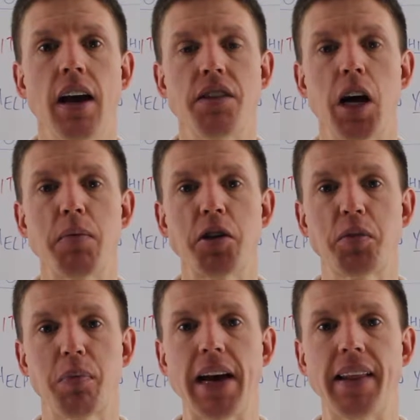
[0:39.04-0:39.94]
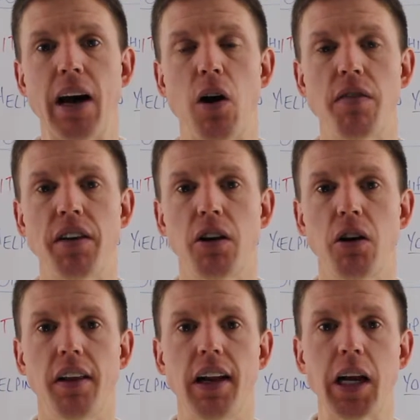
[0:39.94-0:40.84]
To help explain that, I've
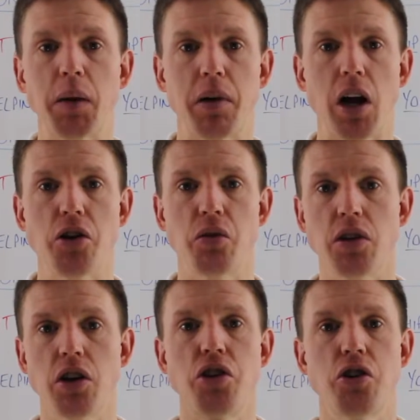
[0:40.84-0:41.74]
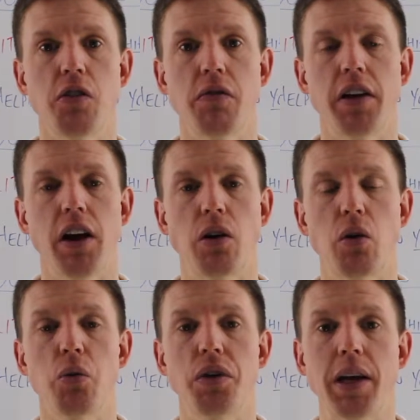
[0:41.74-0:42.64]
included a link below to a YouTube video
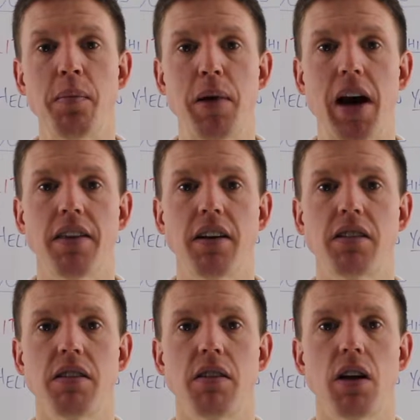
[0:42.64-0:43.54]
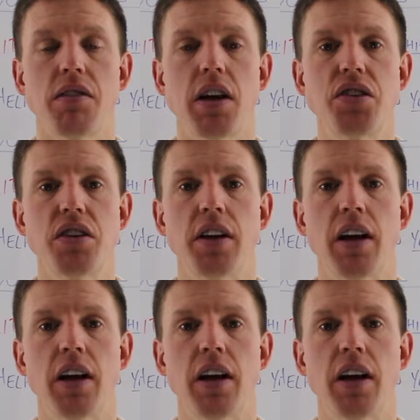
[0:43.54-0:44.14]
called The Empathic Civilization,